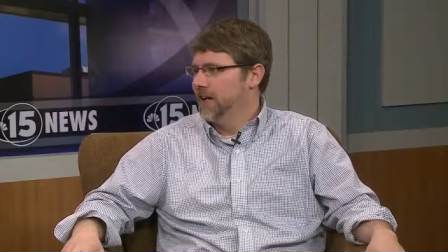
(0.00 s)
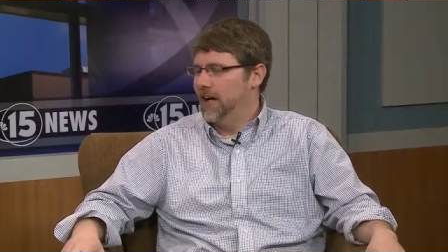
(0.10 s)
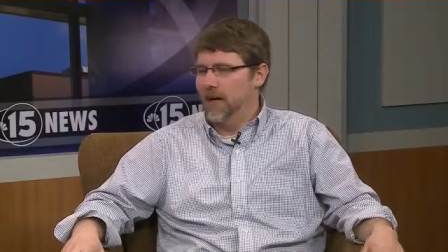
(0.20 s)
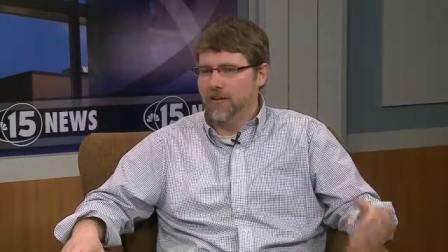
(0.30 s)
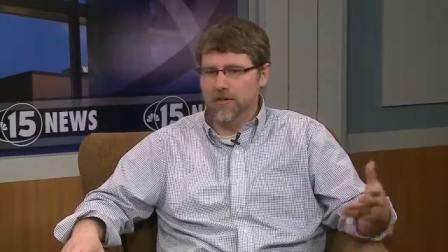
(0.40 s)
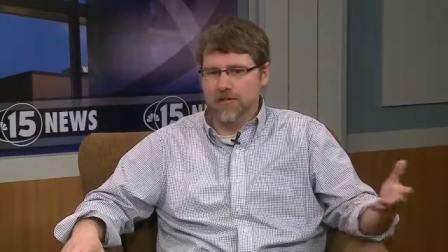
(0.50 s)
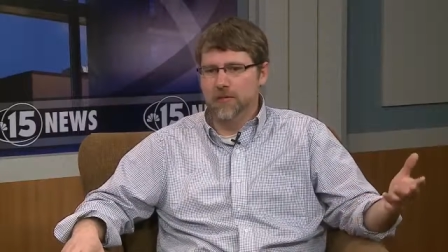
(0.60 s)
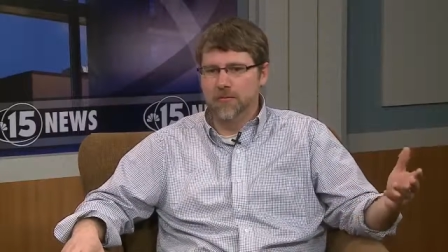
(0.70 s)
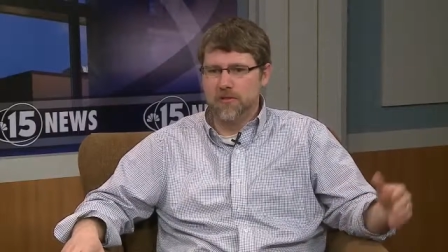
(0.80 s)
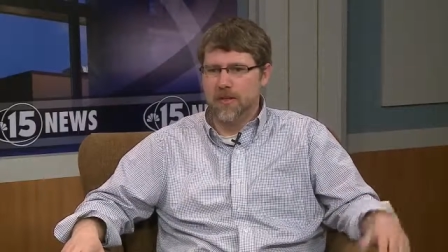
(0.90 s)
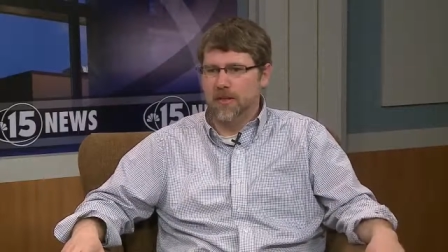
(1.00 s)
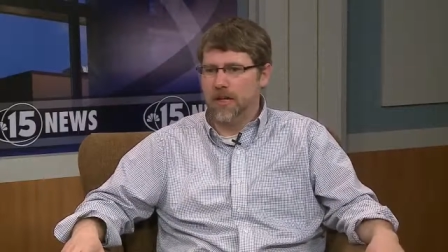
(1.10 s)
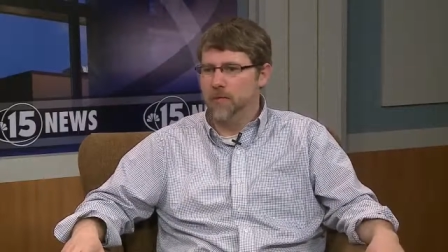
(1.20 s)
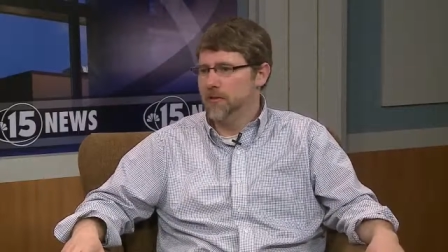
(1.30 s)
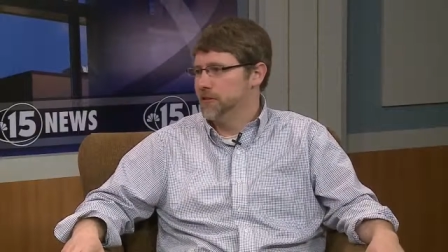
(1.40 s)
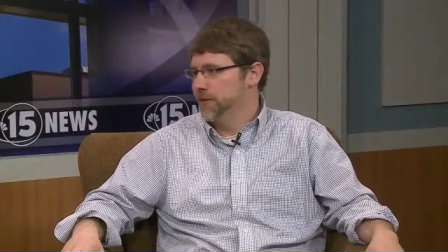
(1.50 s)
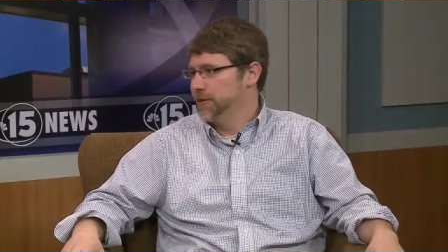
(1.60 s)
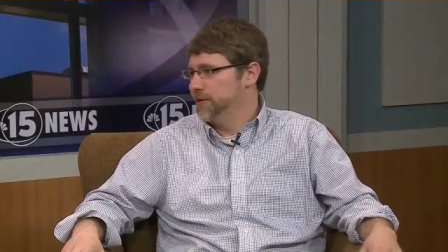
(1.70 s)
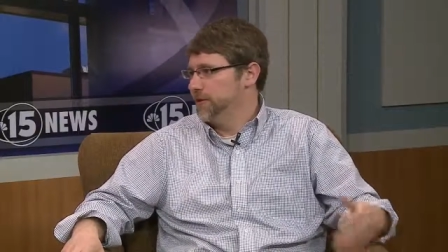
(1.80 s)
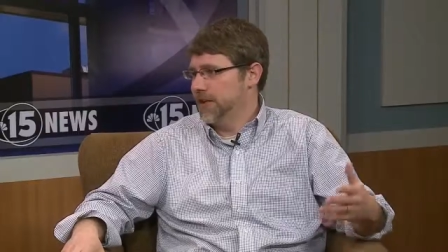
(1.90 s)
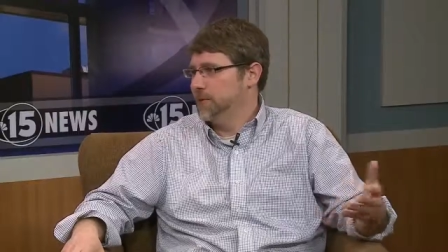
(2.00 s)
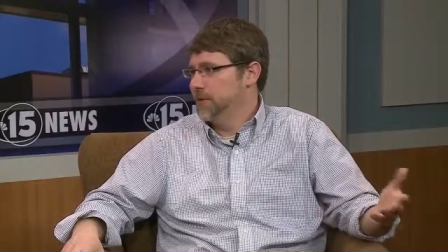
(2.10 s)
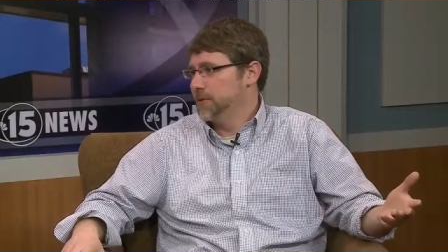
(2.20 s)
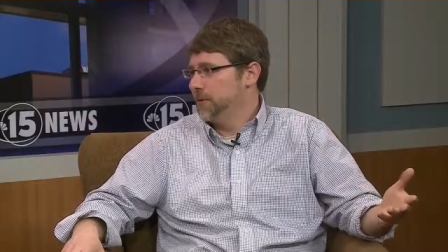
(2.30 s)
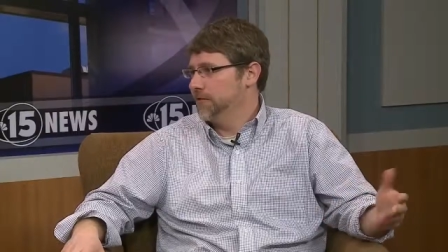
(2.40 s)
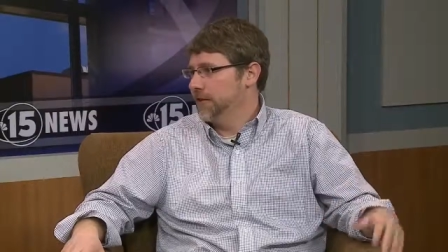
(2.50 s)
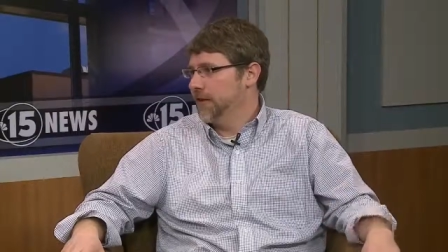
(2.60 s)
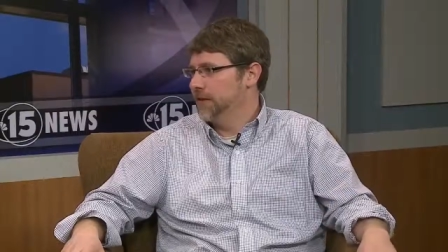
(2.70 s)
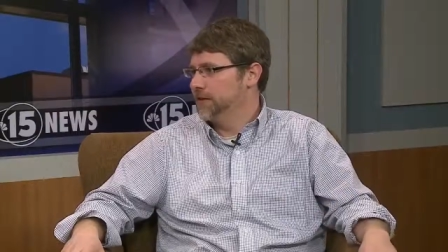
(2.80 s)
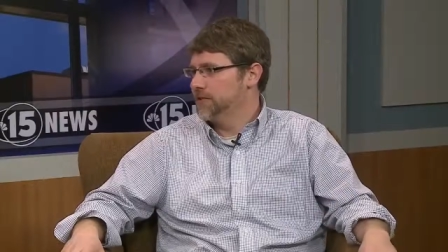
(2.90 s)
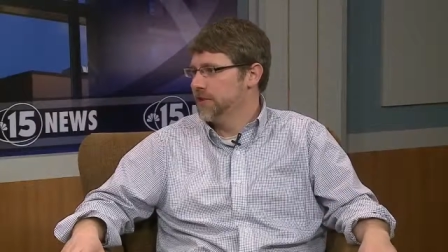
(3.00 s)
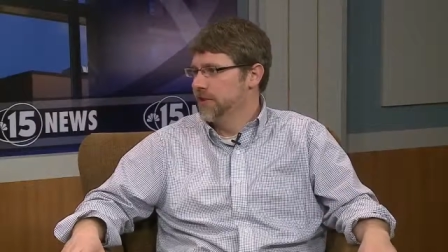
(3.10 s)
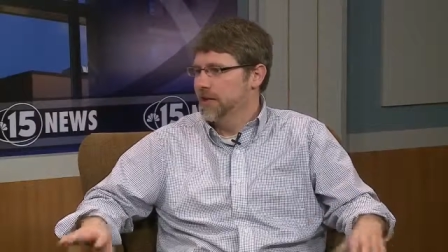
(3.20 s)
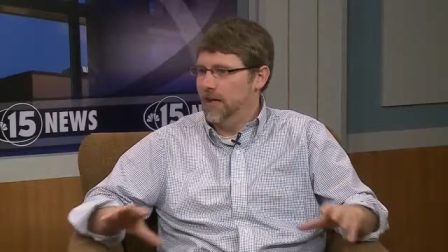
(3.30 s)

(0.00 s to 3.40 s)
Uh, our systems uh, come with diverters and come in three different colors.